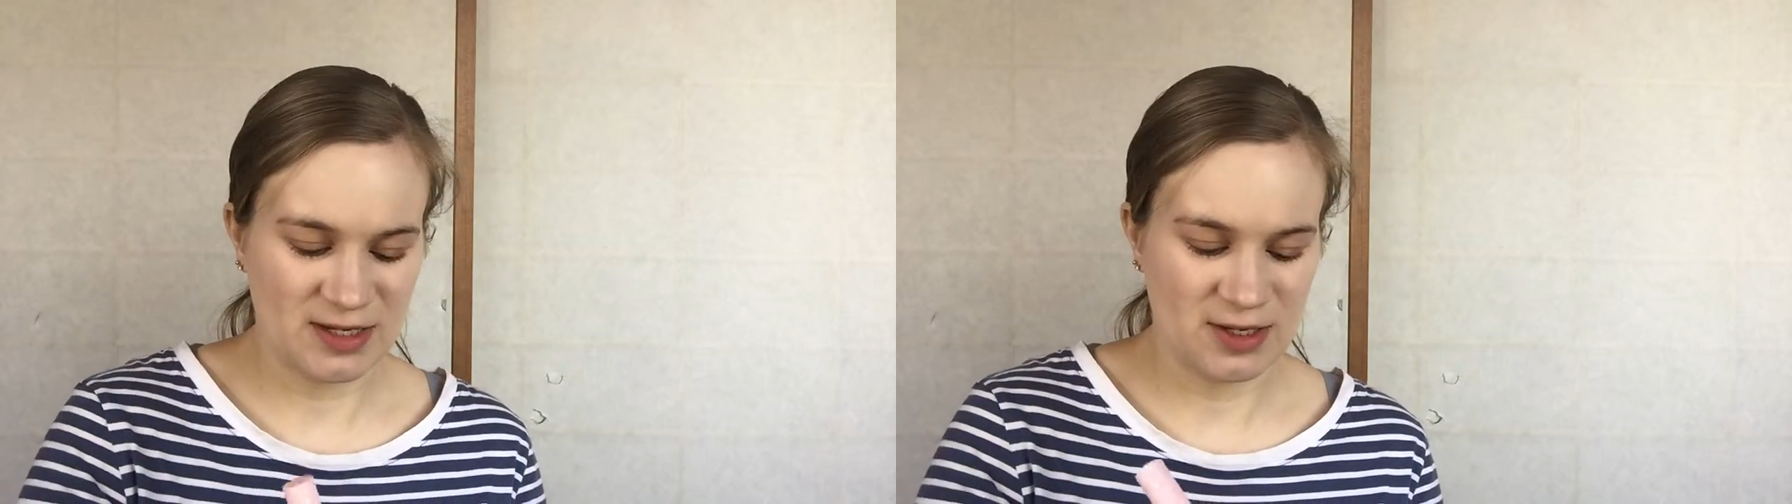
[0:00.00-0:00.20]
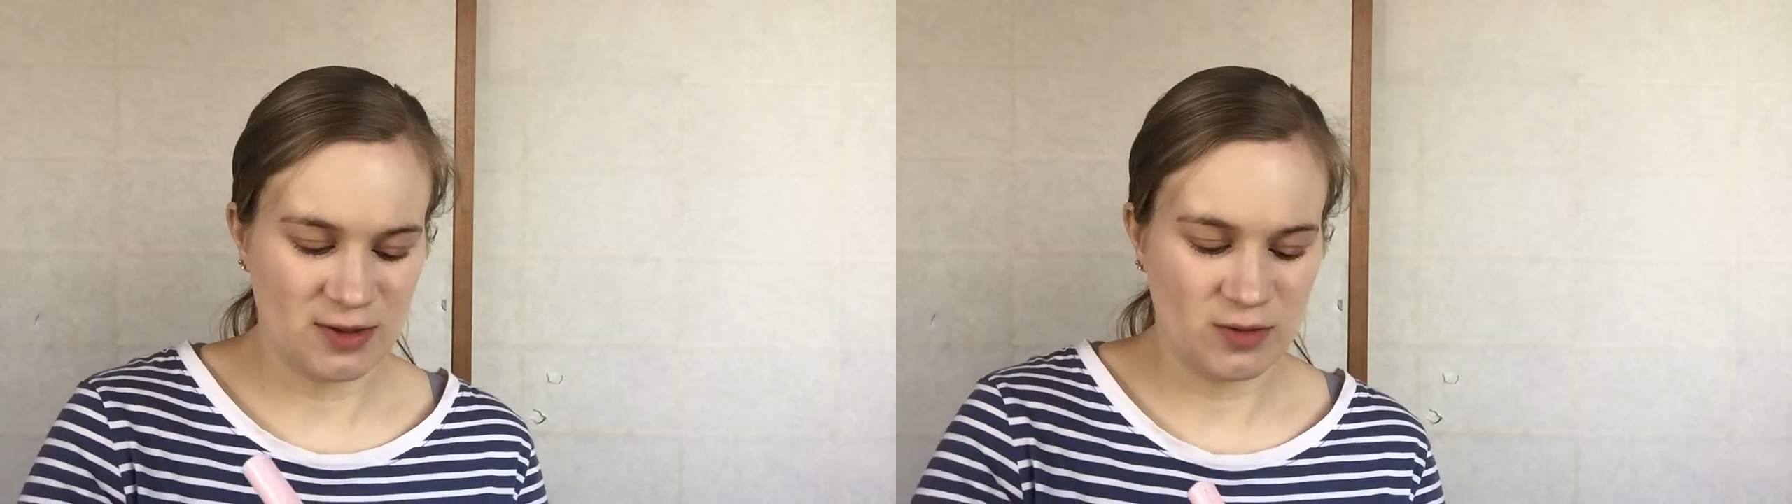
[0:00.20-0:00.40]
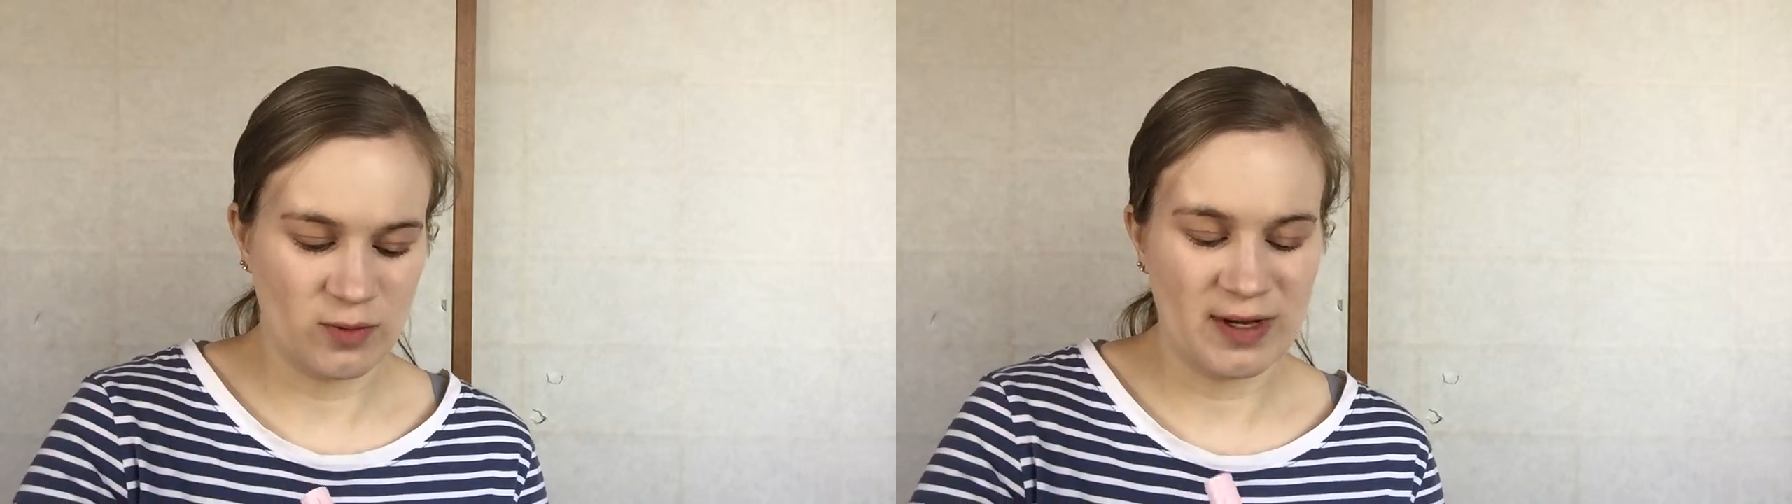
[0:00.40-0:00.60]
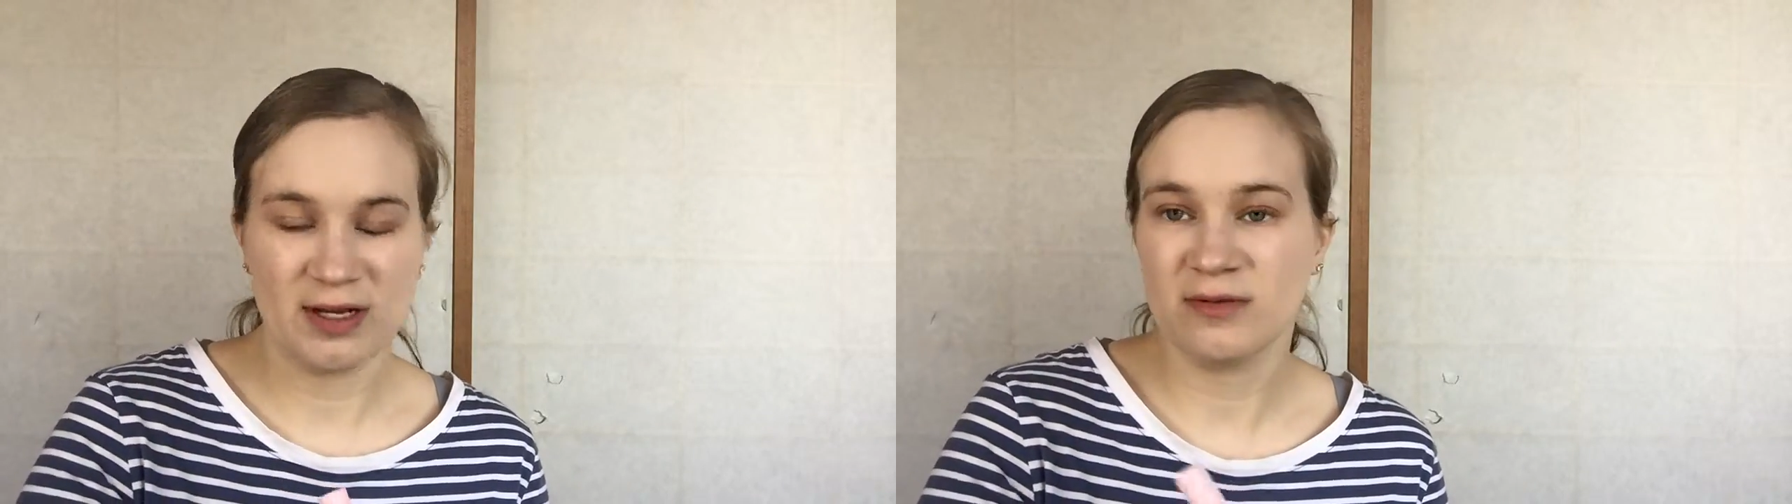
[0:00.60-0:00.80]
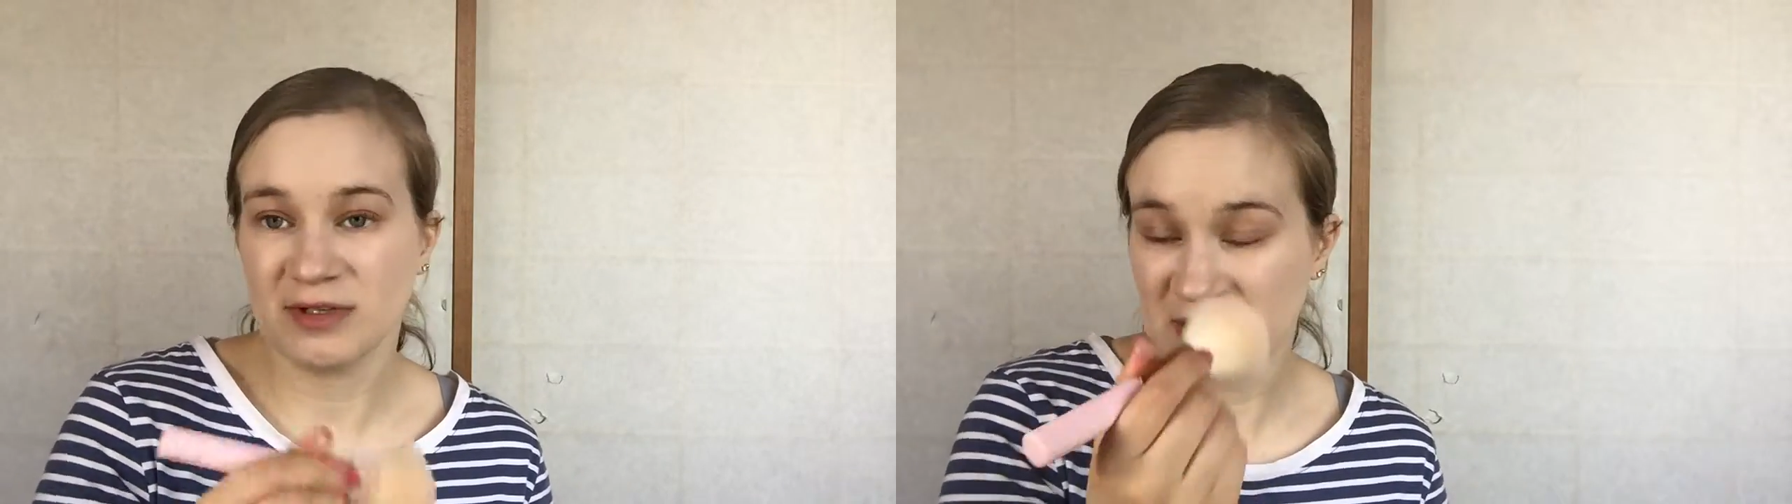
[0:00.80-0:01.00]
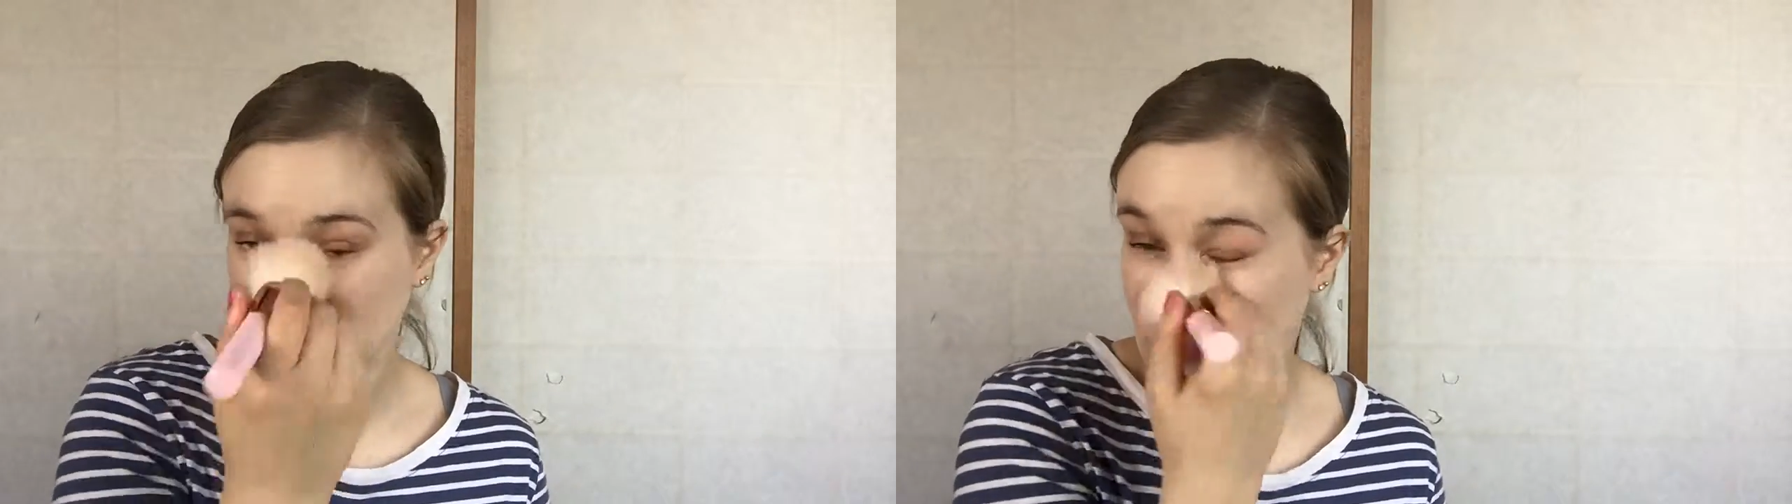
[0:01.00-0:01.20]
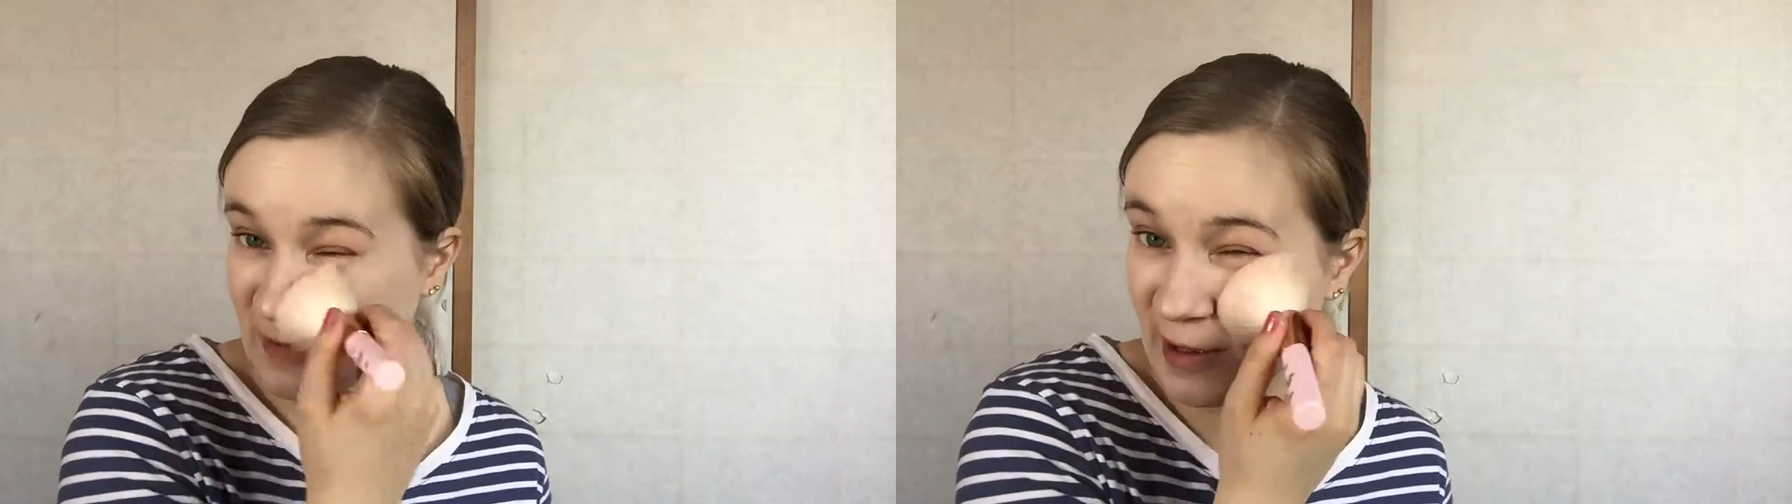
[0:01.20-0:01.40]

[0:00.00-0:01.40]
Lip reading: go well with this